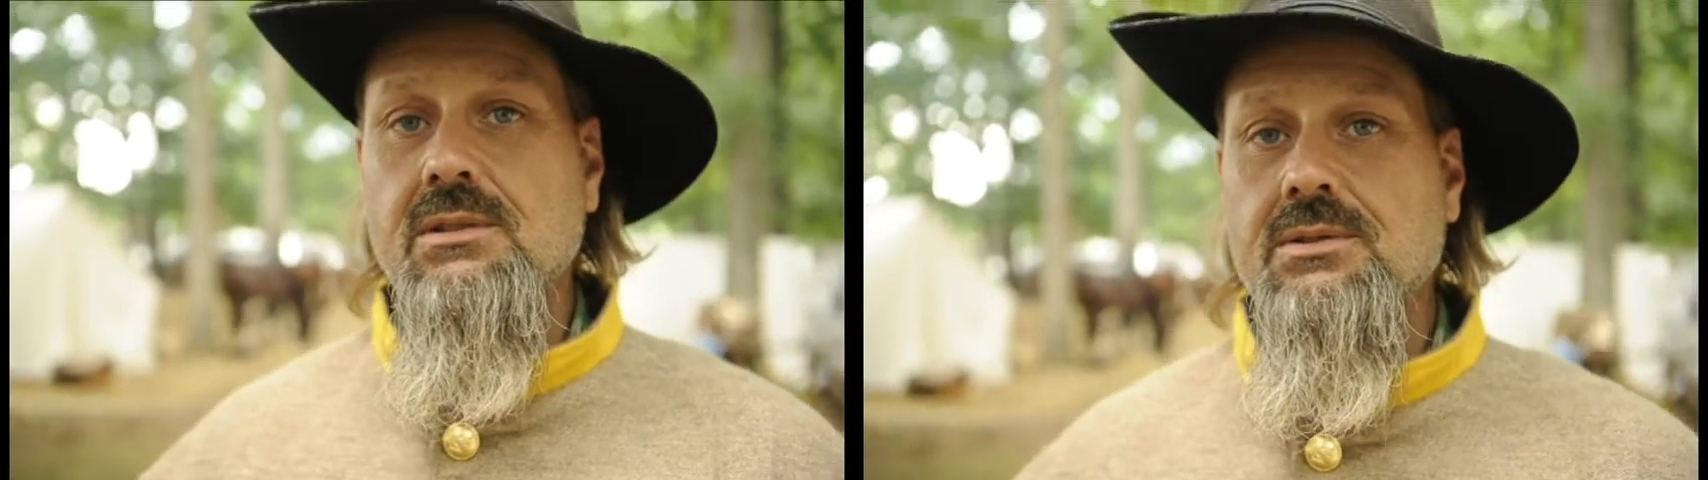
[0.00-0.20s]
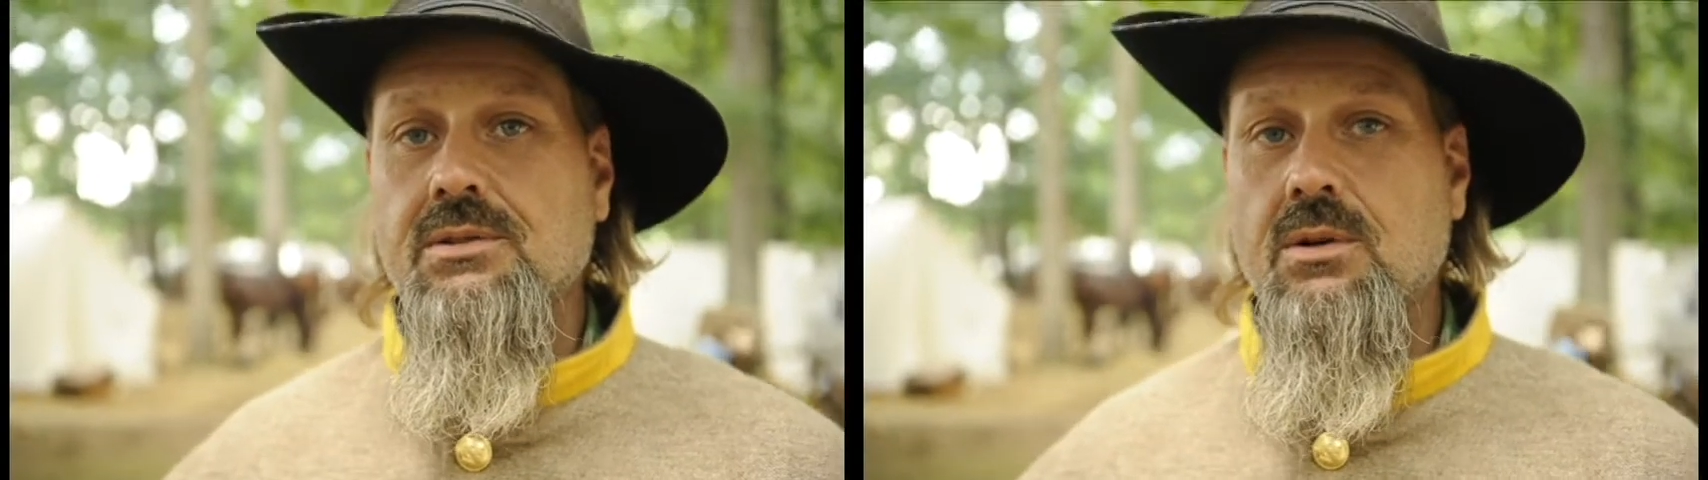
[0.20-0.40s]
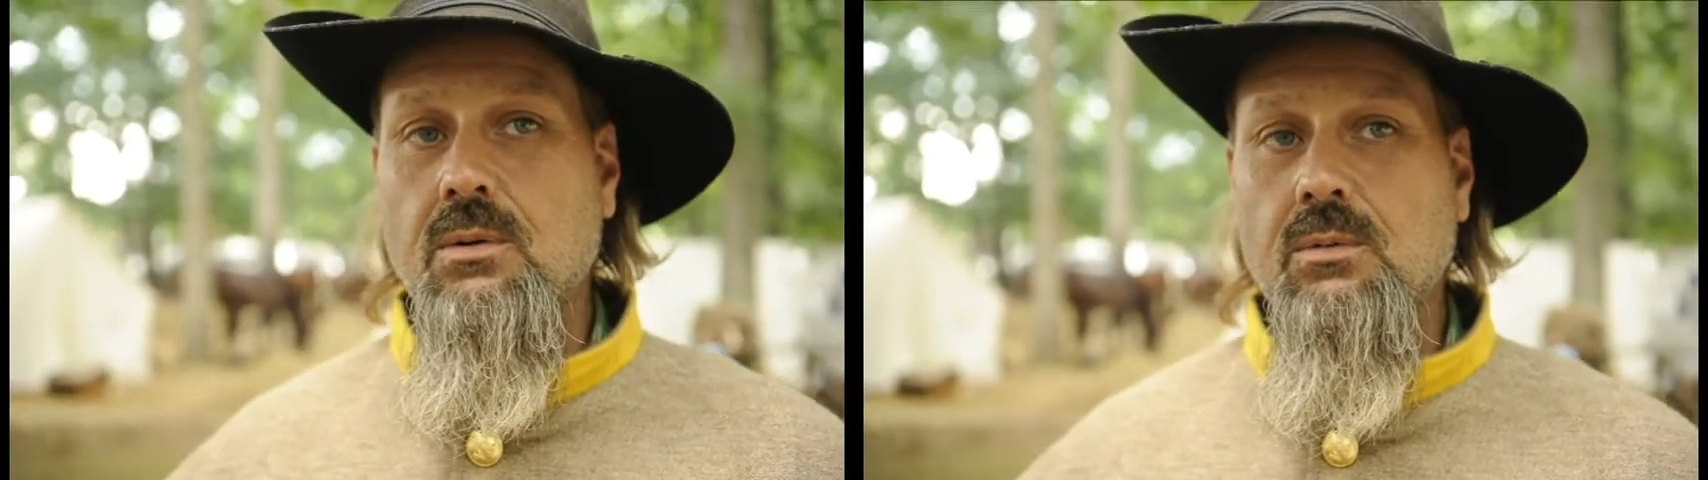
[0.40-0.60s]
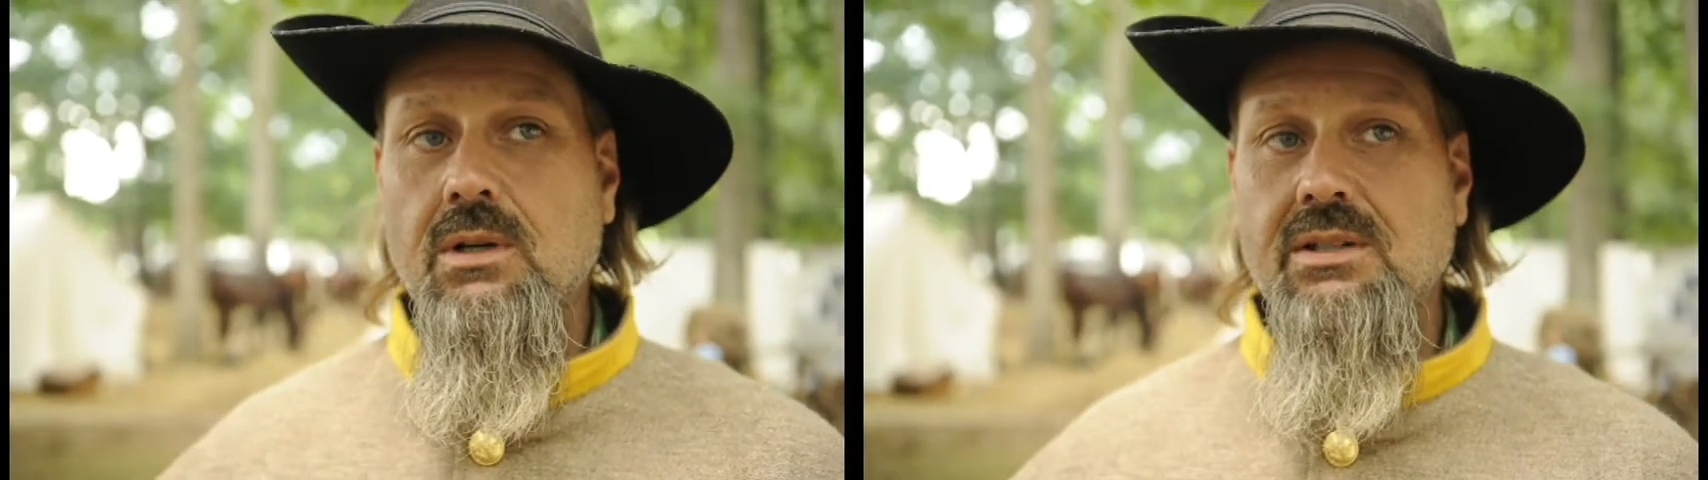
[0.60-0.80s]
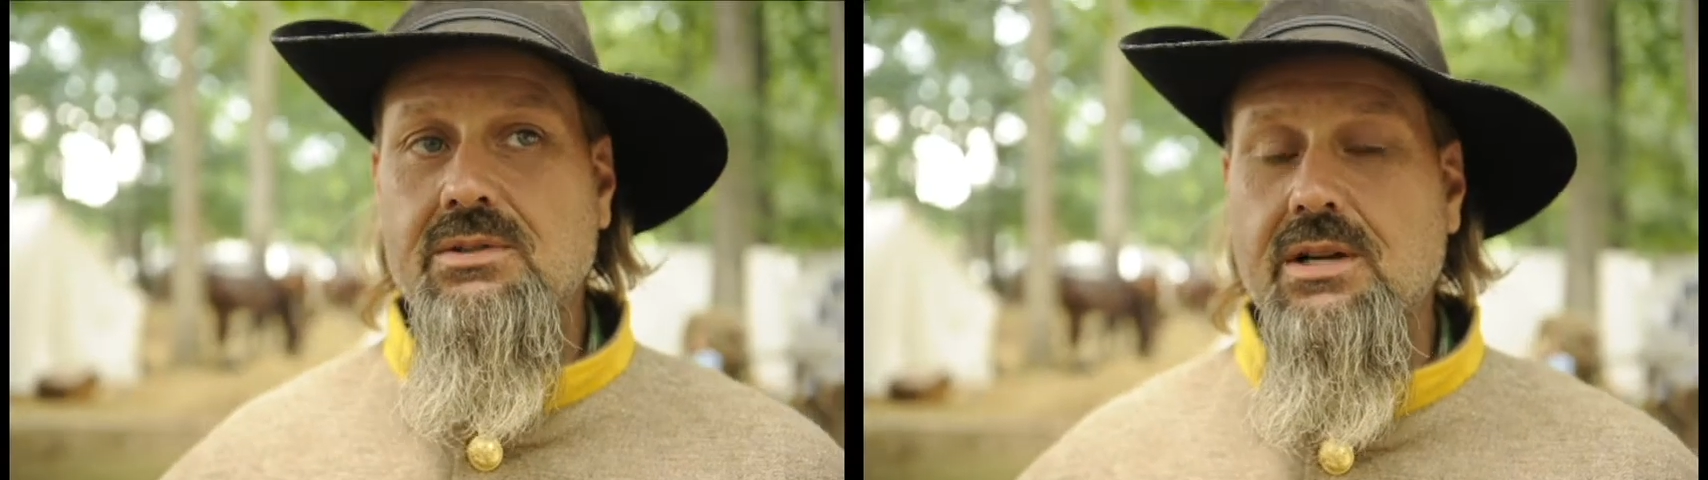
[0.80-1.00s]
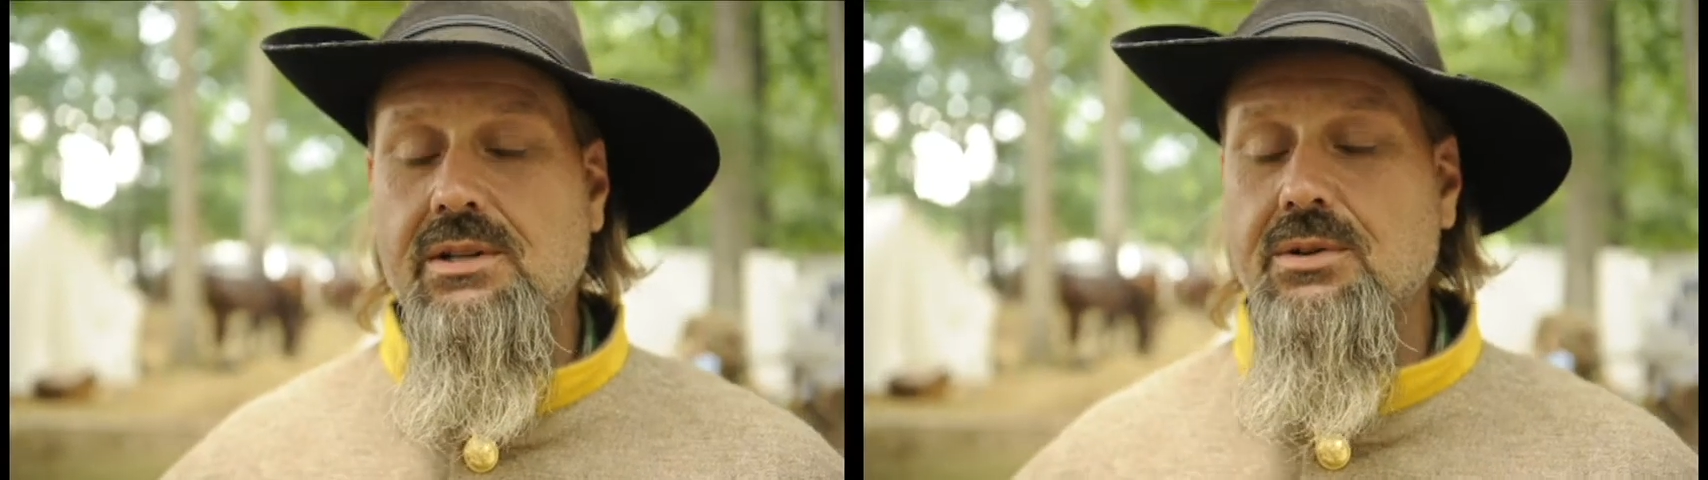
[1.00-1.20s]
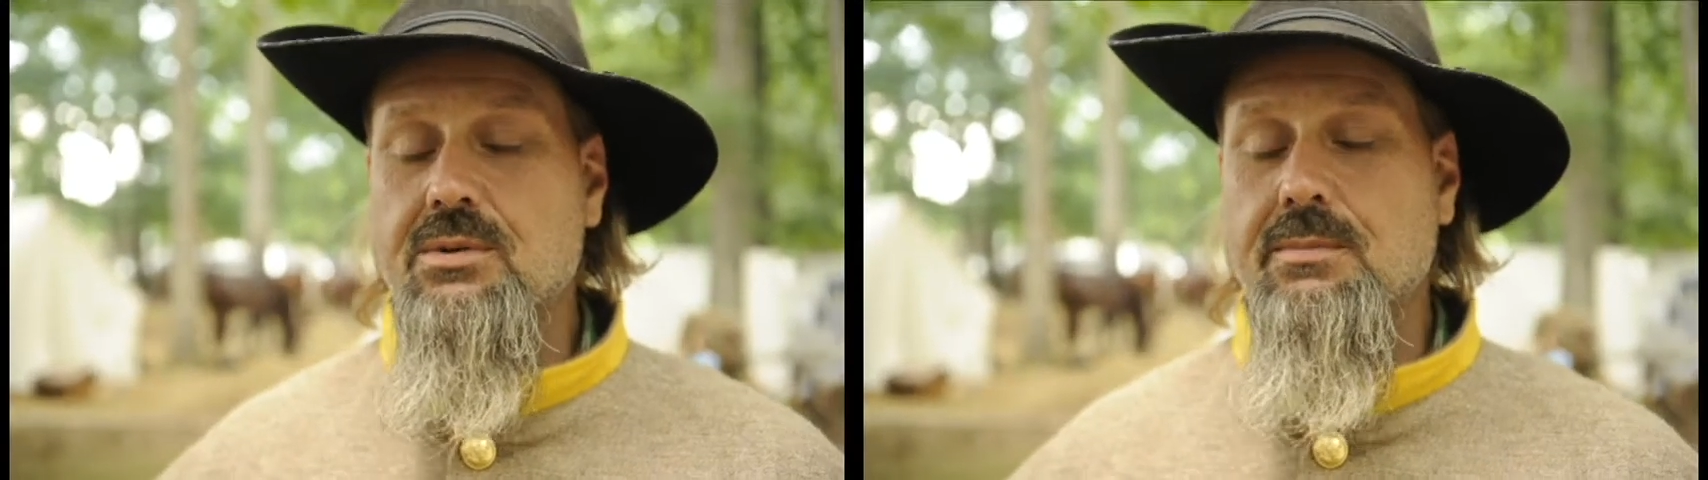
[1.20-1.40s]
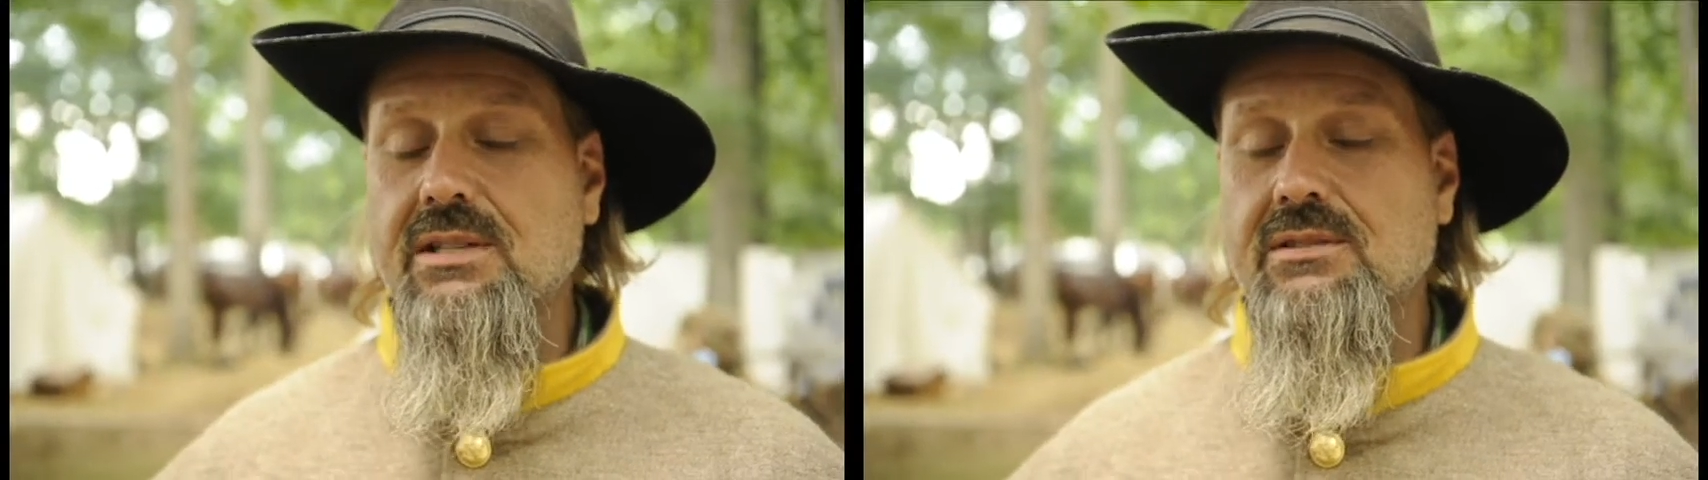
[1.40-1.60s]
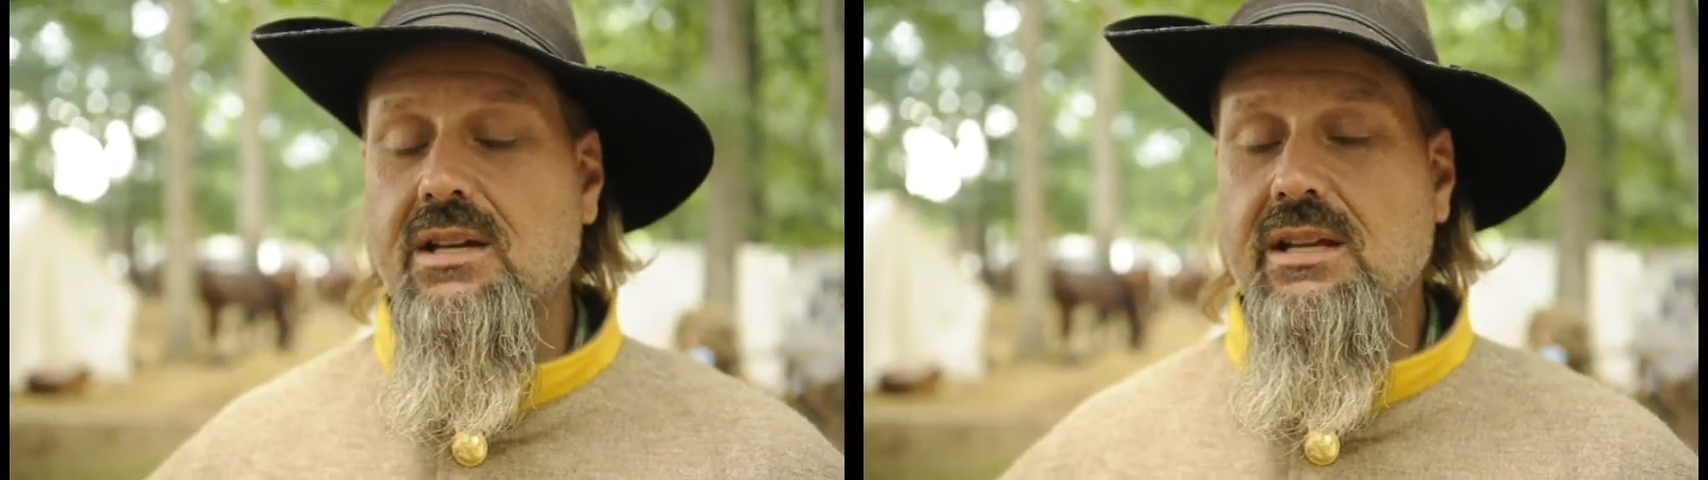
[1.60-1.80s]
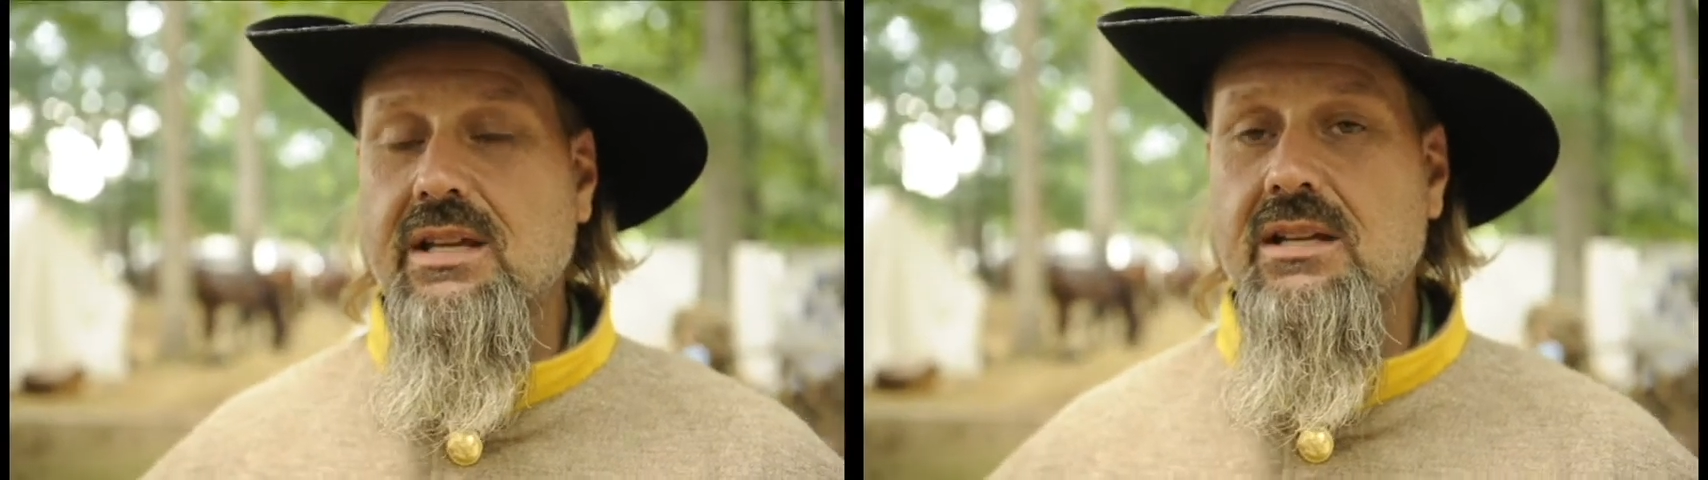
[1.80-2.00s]
So I try to do the best that
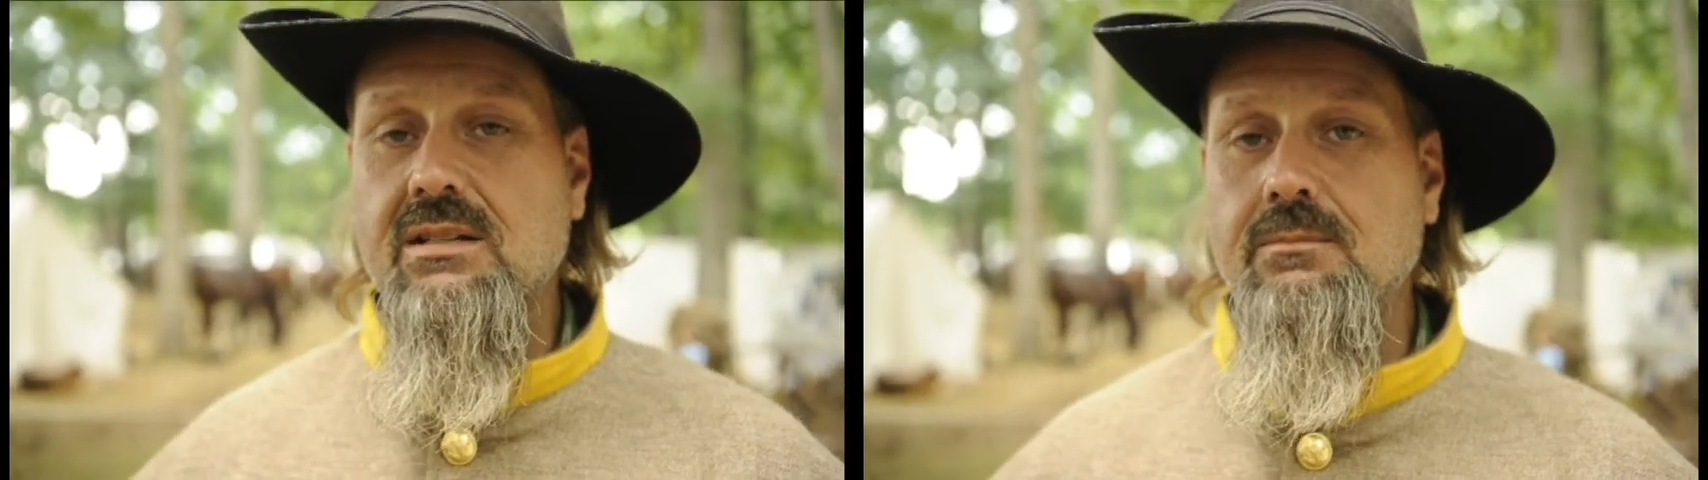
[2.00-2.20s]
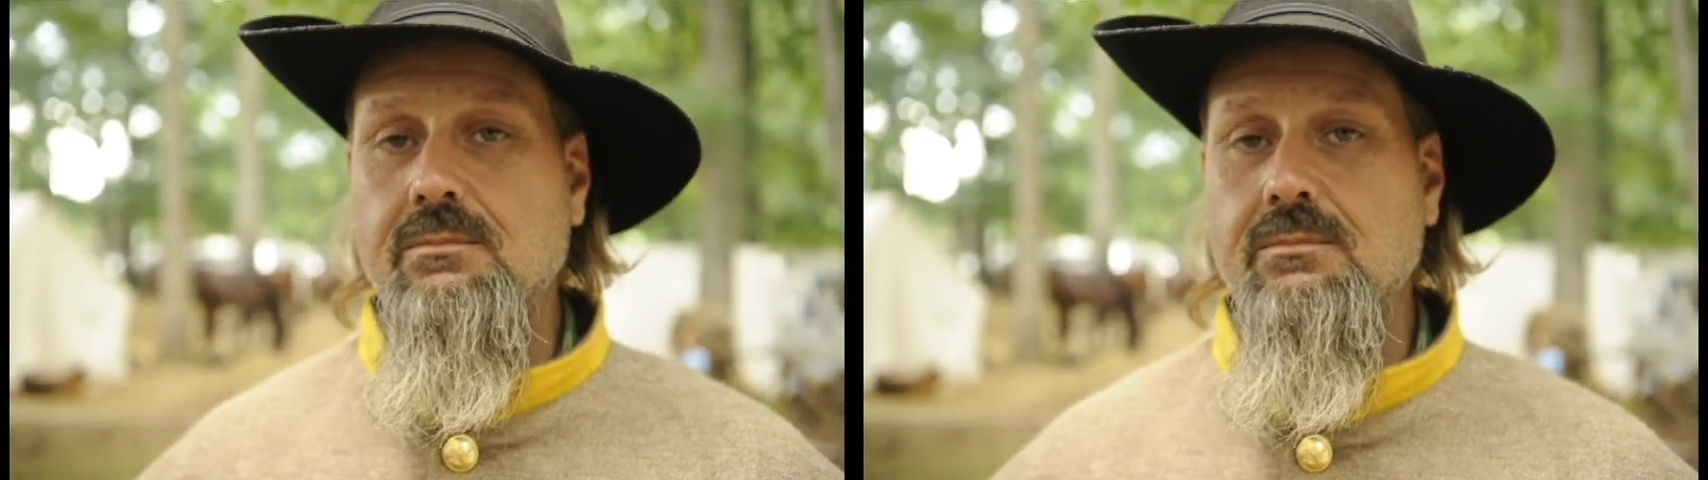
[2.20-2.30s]
I can